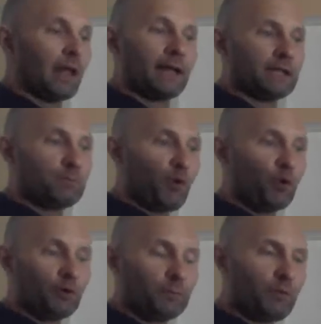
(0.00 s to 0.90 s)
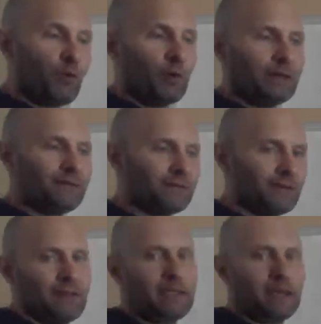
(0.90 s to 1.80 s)
plotting polar
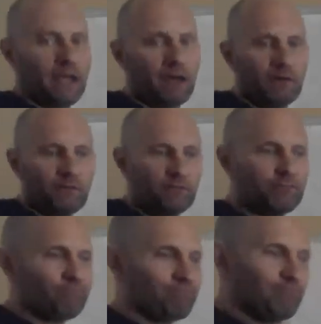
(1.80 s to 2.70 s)
points, and they can have